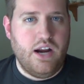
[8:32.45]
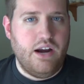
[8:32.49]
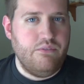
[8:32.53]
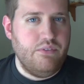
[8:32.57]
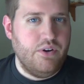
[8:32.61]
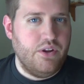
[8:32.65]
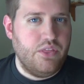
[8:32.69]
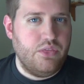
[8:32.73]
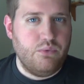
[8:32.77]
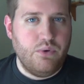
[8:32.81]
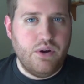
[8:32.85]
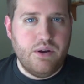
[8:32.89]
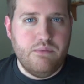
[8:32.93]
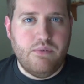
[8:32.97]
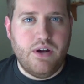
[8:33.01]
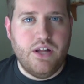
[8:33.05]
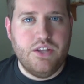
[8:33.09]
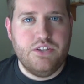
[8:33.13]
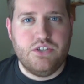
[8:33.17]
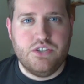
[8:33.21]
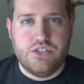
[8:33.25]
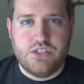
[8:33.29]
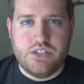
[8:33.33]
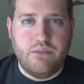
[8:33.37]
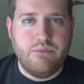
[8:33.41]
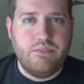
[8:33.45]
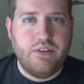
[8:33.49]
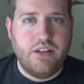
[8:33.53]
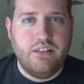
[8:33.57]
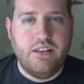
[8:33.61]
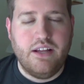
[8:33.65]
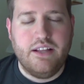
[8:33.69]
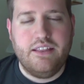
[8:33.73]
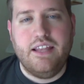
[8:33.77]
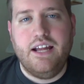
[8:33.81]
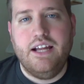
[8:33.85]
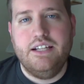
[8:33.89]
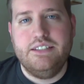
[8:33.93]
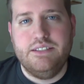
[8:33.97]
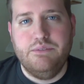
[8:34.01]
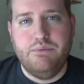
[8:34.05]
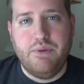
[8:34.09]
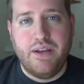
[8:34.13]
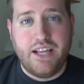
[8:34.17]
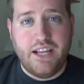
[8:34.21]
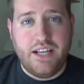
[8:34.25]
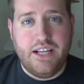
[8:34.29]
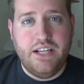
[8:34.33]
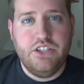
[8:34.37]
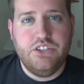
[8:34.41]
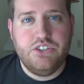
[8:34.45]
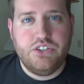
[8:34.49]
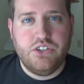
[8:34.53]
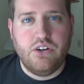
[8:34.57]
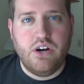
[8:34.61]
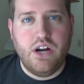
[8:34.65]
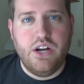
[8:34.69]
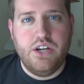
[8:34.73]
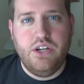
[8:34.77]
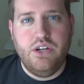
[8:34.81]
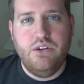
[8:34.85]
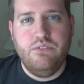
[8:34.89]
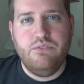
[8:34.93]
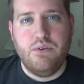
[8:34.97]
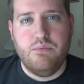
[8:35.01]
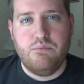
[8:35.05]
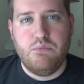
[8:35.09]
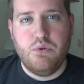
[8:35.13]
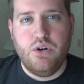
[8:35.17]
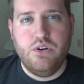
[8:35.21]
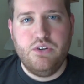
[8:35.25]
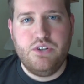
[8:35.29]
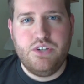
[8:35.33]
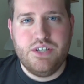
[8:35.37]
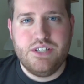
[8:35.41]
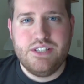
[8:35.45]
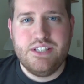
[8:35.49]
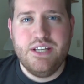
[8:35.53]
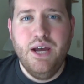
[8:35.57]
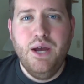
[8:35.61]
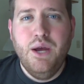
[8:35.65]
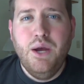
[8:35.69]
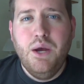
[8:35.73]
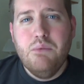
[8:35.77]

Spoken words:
every 3 months or something like that to make it easier on you for purchase,